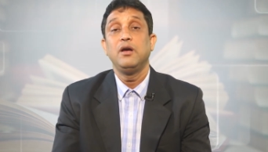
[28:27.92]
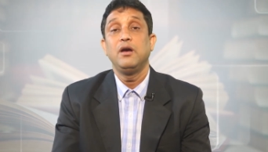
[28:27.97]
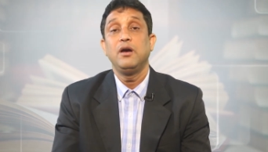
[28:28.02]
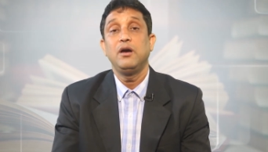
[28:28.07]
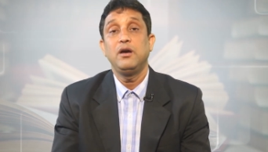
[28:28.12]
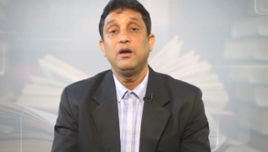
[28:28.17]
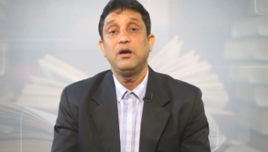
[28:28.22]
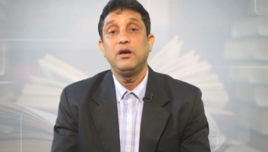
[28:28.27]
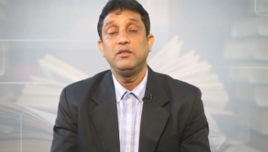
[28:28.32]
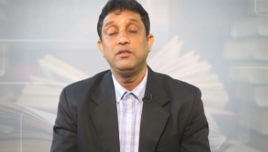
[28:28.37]

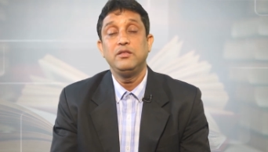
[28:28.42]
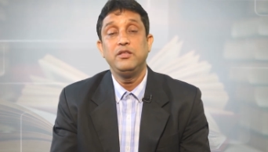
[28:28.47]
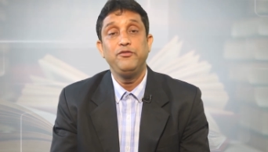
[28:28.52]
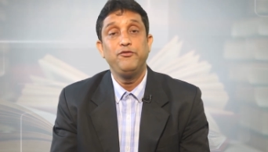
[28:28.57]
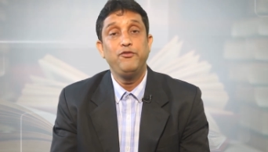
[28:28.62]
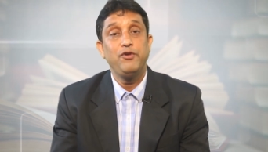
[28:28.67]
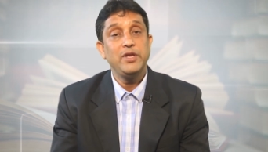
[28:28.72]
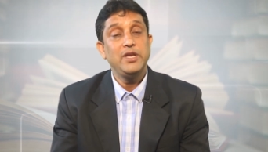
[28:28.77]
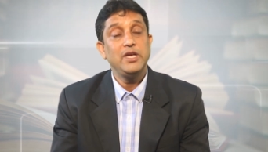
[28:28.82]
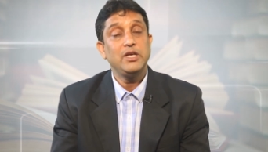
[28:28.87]
the
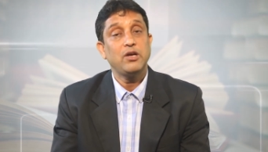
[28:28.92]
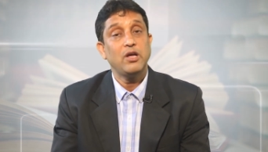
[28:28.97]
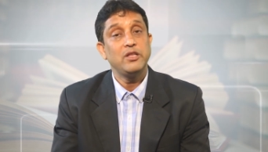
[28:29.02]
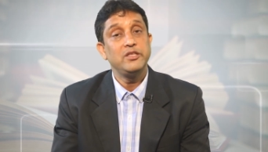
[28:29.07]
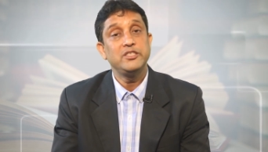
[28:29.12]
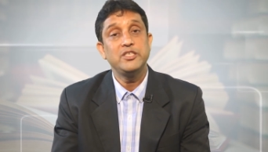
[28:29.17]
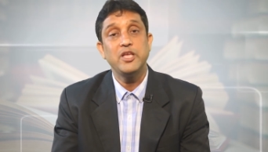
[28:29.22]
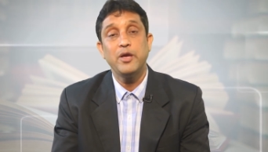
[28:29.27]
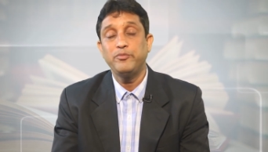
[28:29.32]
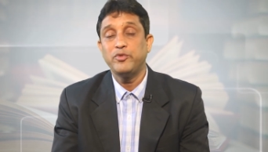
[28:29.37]
very
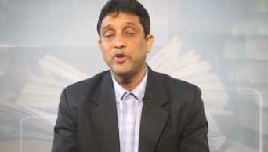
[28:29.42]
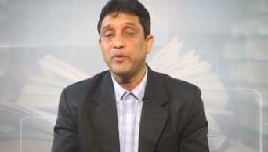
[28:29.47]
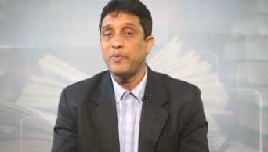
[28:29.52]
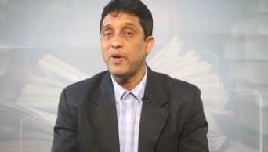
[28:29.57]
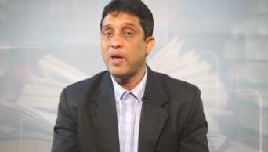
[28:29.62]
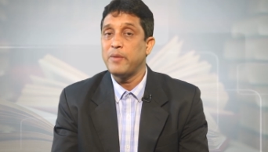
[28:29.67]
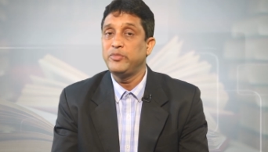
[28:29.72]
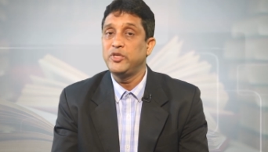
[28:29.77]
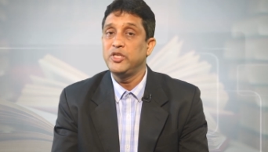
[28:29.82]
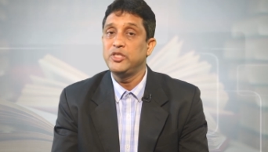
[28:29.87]
concept of
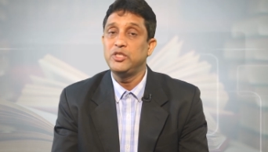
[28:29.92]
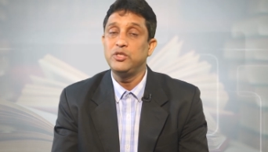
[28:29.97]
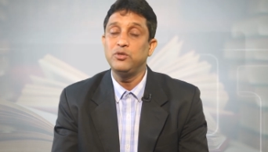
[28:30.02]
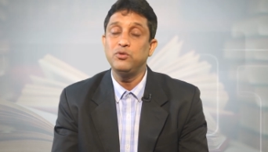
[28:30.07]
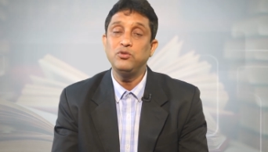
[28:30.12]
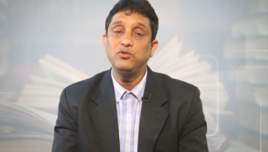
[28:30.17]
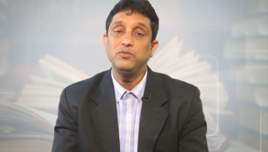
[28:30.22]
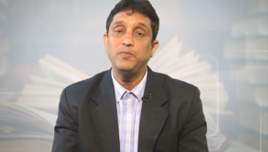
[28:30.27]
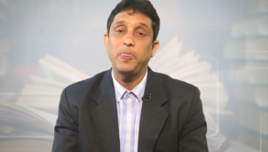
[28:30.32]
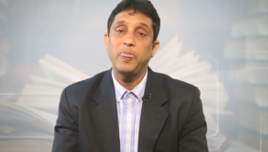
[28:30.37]

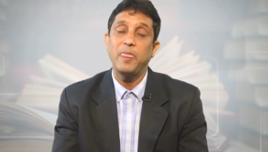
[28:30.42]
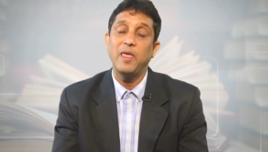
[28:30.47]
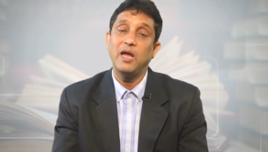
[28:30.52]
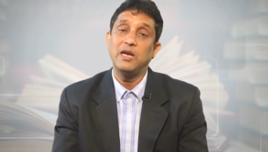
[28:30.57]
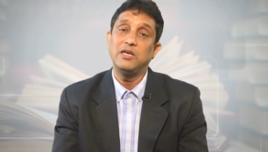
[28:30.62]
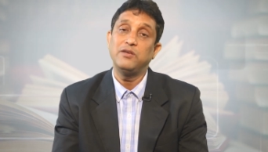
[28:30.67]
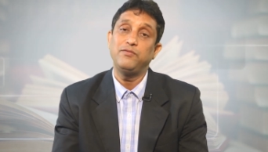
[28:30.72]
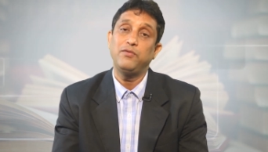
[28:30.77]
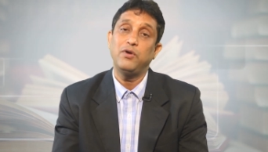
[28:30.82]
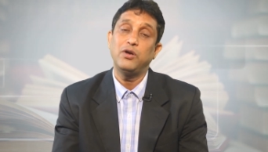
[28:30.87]
aptitude,
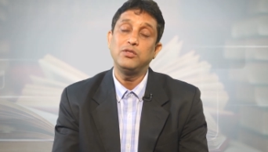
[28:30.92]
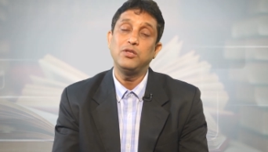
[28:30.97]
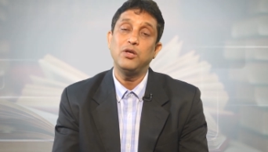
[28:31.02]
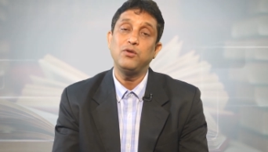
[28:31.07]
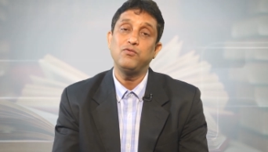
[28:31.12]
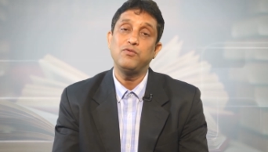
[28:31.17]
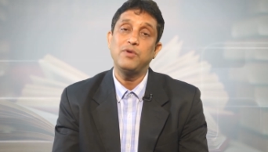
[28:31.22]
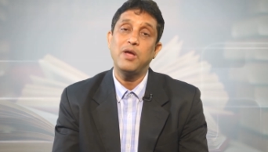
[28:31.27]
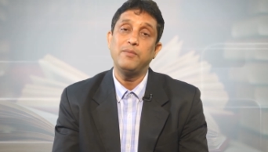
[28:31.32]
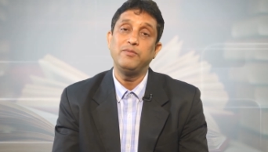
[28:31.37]
and further
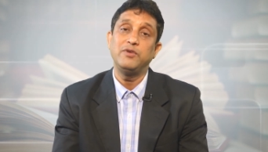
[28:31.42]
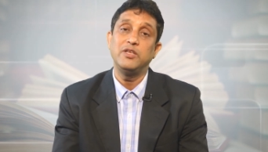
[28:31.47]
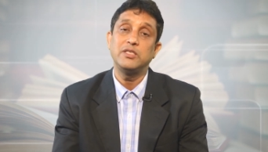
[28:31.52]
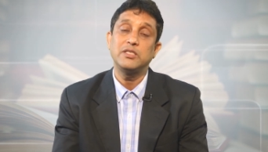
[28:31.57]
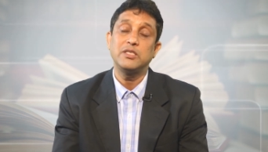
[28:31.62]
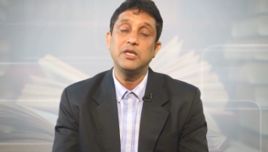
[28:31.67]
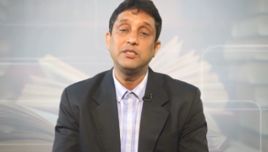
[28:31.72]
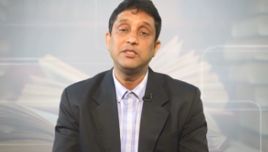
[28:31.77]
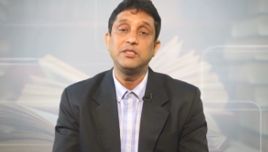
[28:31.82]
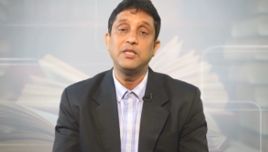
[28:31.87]
we have
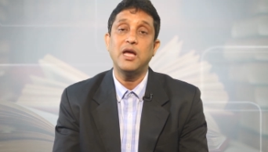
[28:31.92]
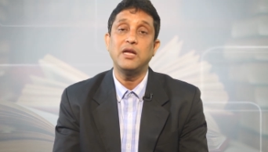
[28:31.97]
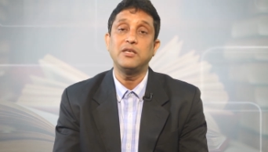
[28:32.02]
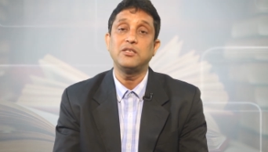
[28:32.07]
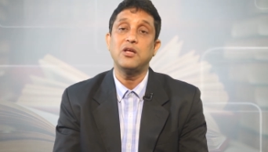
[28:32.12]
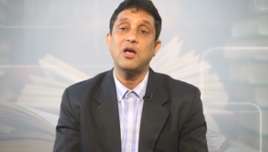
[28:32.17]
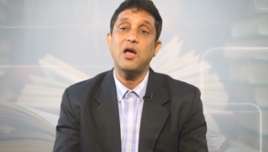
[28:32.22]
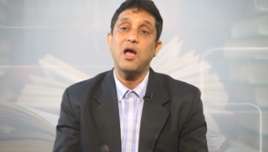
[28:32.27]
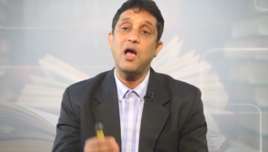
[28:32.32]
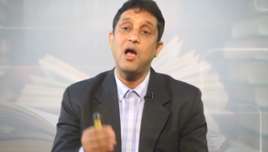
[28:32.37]
discussed
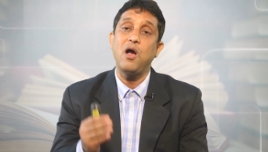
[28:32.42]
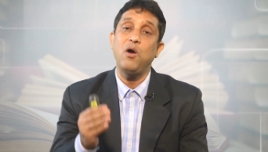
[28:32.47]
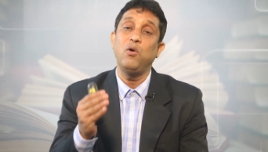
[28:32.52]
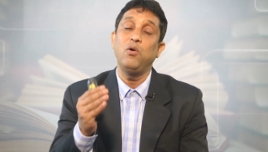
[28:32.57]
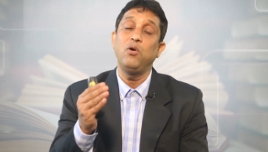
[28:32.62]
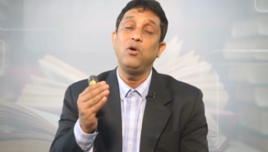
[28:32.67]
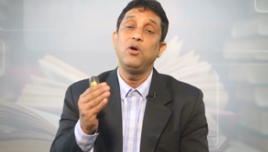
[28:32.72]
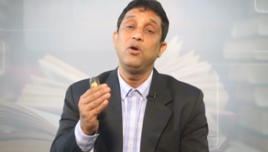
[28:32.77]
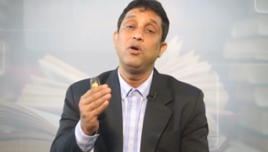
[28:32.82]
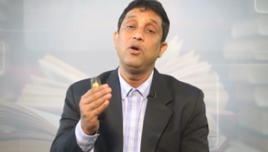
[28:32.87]
that
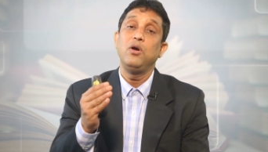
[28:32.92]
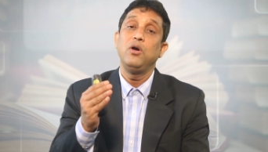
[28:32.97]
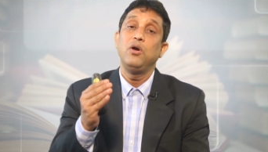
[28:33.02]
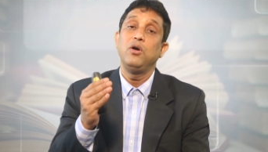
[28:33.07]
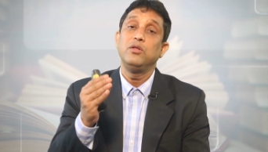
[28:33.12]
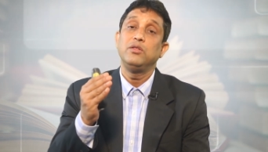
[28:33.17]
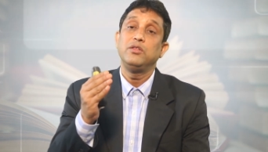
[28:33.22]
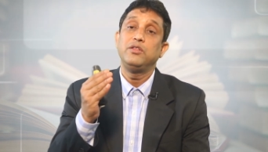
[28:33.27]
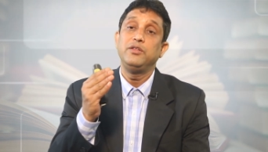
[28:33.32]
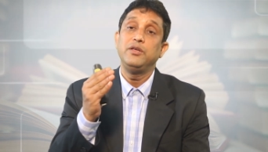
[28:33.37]
how
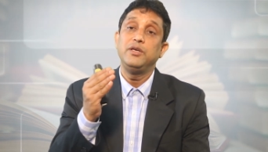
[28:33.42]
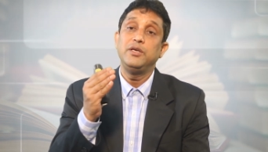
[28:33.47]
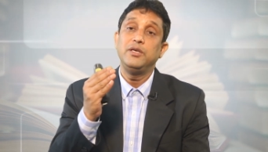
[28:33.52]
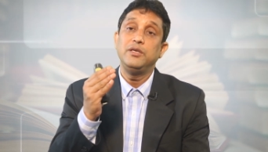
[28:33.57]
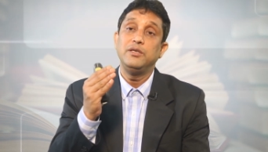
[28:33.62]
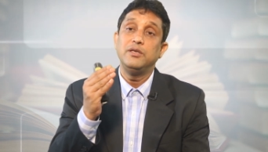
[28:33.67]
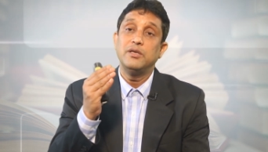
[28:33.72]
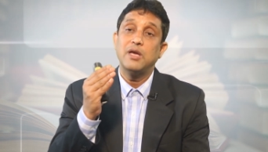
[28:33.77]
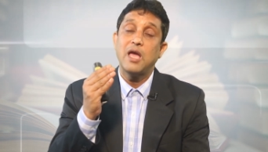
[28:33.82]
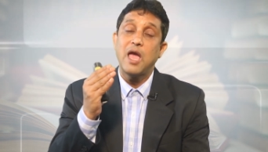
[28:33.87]

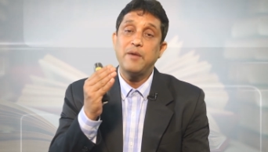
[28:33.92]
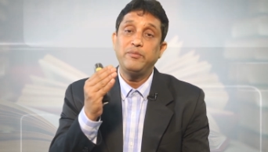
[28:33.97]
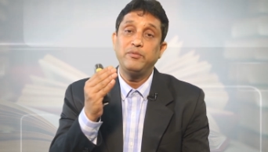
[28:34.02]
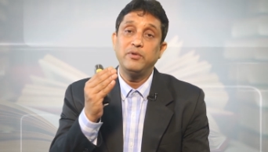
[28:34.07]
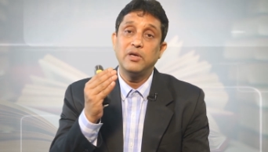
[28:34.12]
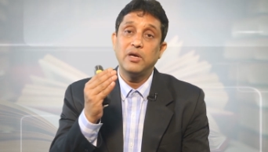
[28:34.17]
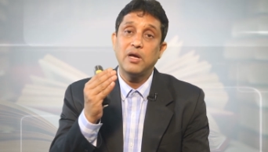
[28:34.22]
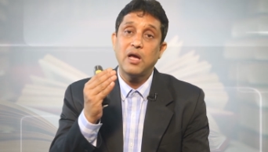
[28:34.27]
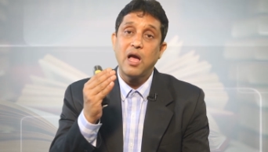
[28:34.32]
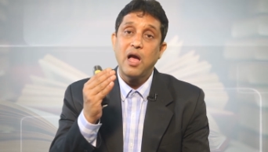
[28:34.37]
the
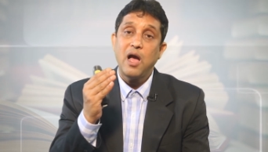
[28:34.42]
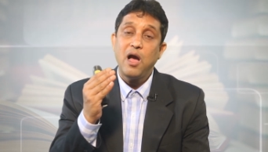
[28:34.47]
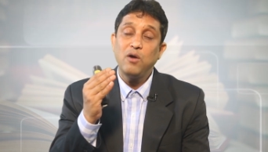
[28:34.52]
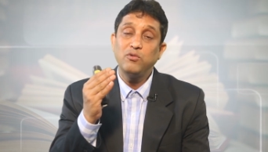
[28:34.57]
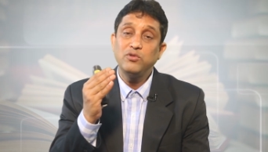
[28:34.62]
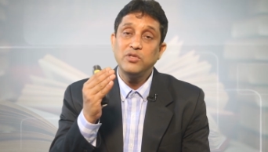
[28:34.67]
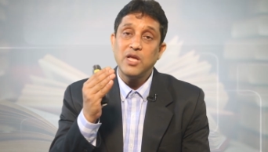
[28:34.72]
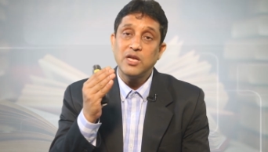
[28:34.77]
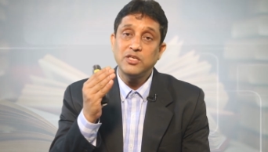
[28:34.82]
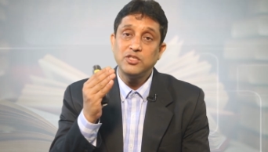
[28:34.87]

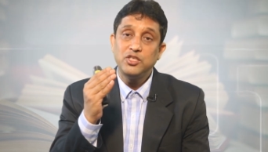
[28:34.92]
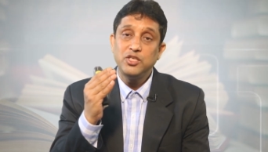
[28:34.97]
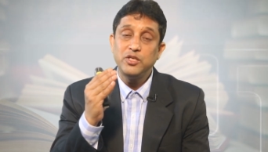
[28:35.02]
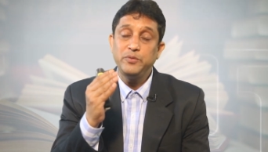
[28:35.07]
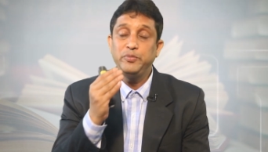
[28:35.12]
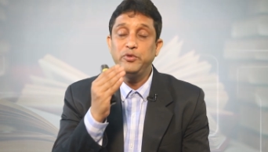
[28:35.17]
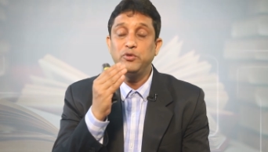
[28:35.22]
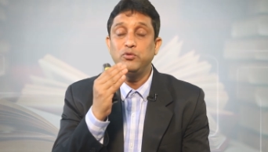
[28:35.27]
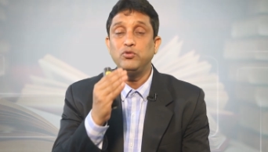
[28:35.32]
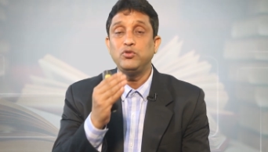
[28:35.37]

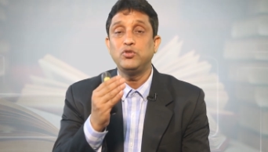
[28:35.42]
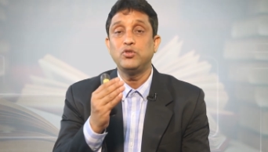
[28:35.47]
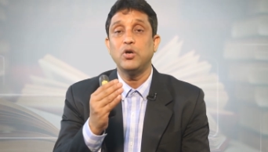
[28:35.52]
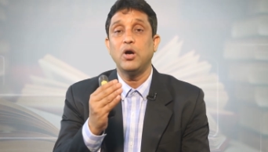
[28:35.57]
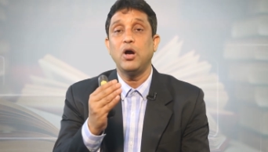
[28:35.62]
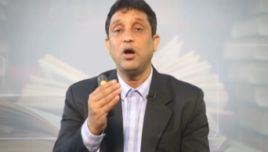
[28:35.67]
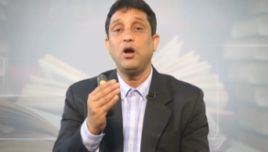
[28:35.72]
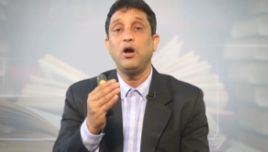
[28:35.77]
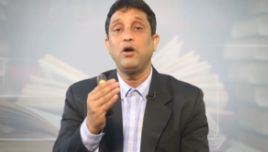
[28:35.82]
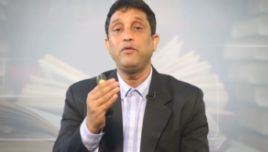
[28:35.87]
attribute
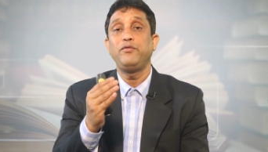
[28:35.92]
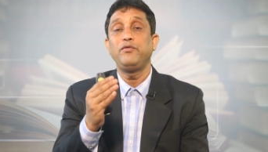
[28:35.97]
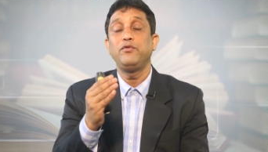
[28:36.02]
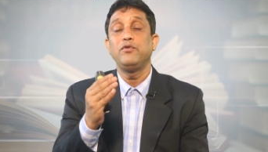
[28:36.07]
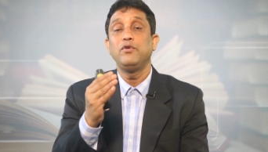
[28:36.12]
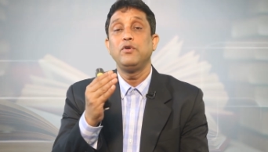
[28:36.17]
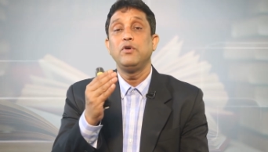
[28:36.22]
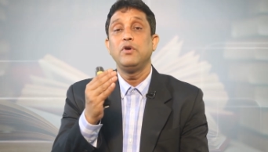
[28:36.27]
of